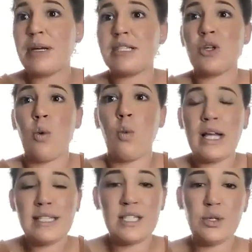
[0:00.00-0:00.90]
So
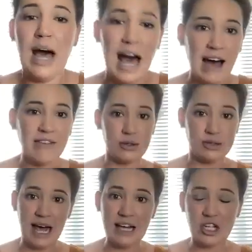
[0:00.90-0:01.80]
once you have those
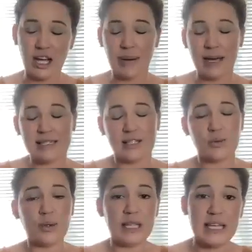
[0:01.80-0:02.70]
hashtag banks, it's
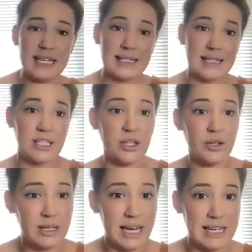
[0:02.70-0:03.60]
really easy to
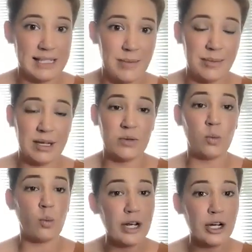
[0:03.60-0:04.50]
utilize them because
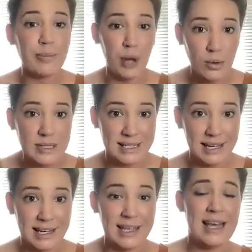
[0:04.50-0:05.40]
what you're
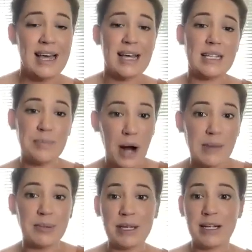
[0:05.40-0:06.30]
posting is
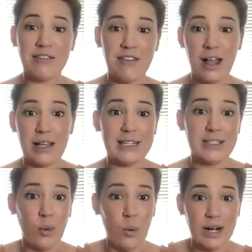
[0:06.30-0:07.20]
probably going to fall
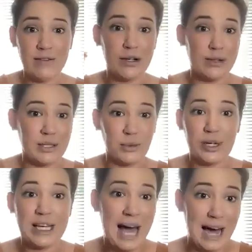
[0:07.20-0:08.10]
into one of those
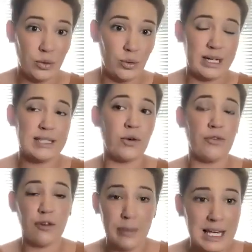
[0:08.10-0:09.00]
3 categories. So
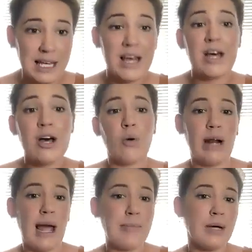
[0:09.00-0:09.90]
for me,
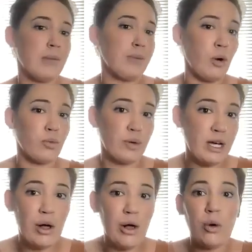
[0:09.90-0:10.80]
when I put up a
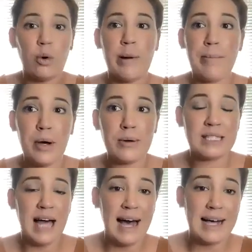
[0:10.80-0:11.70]
reel or a
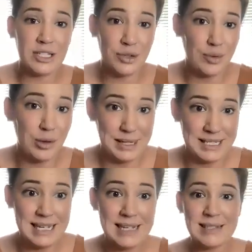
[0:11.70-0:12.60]
post that has to do with
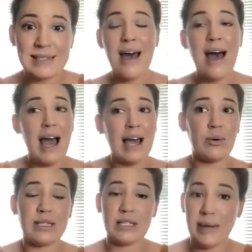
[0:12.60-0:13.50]
business, I
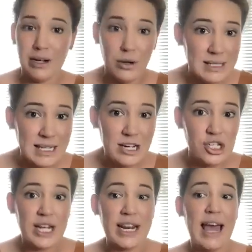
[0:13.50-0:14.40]
go into my notes
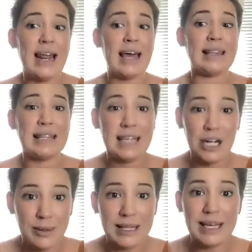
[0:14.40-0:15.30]
section and I
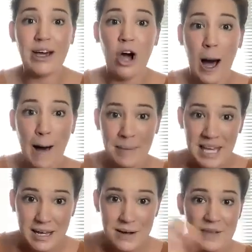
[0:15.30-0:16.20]
literally
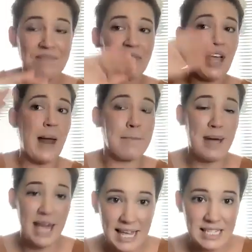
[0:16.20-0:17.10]
copy and
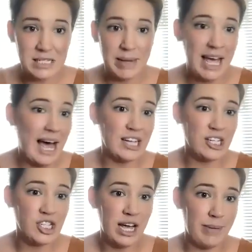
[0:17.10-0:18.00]
paste my
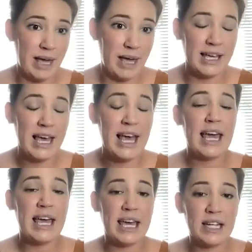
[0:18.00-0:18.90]
hashtag bank
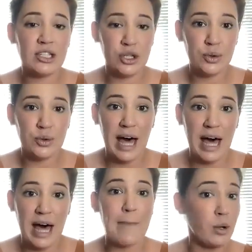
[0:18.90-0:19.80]
into
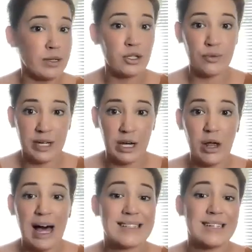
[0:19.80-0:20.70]
that post or
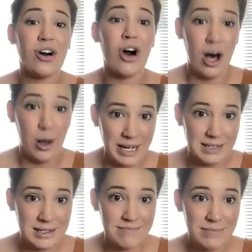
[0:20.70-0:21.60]
reel as a
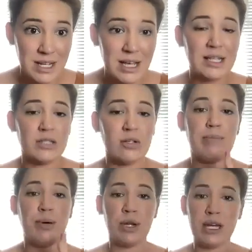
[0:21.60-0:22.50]
comment. So
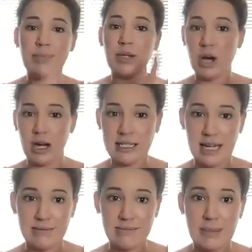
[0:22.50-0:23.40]
I'm putting up the
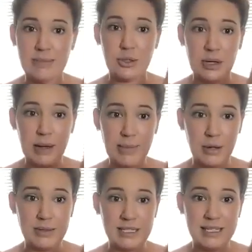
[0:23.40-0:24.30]
content, I'm doing my
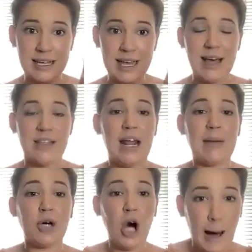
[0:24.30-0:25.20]
post, then
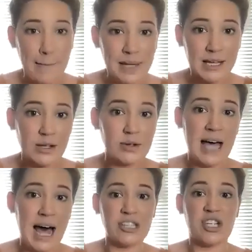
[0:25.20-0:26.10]
I'm copying those
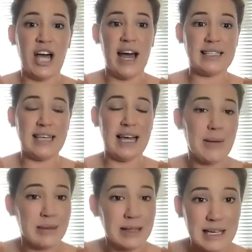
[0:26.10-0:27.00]
hashtags and
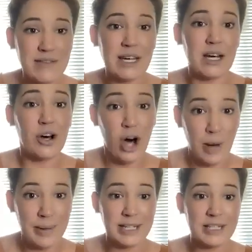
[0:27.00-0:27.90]
I'm leaving a
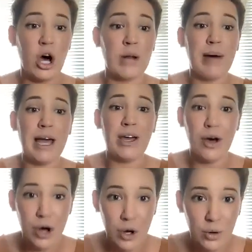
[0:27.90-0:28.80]
comment on my
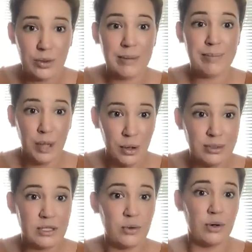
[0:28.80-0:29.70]
own
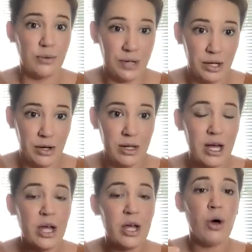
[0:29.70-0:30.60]
post or reel
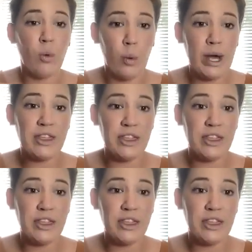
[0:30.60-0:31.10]
with